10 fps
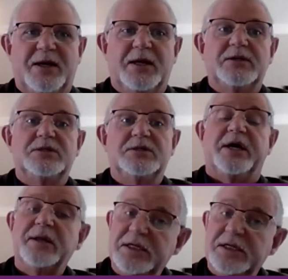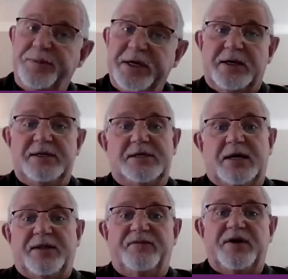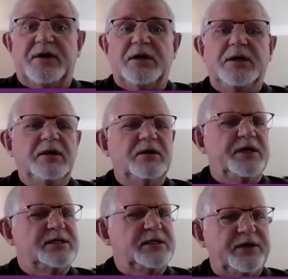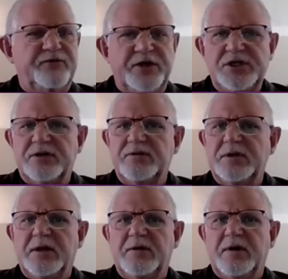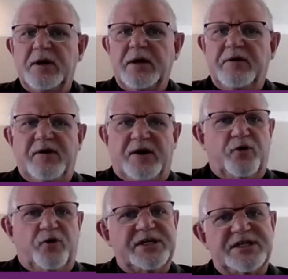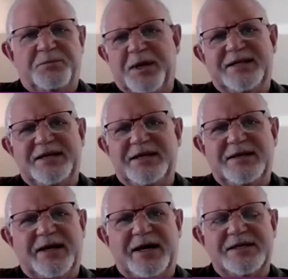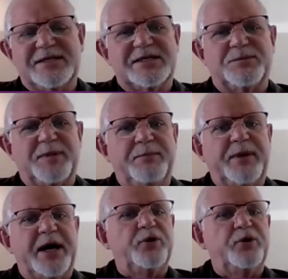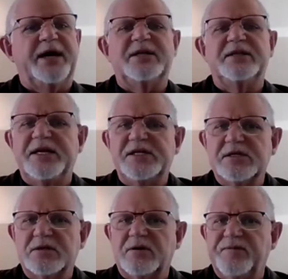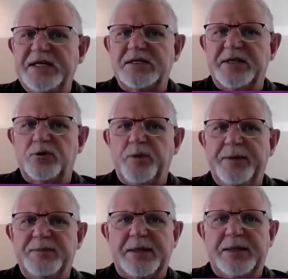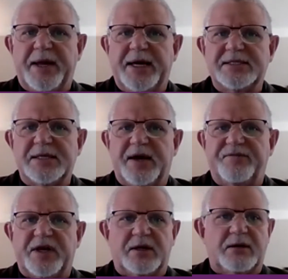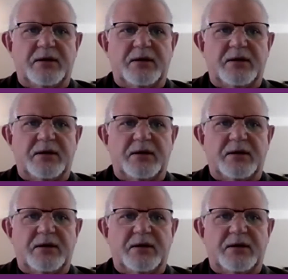Generally speaking, in South Africa, there's a definition for disability as explained by the United Nations Convention that we must apply in South Africa.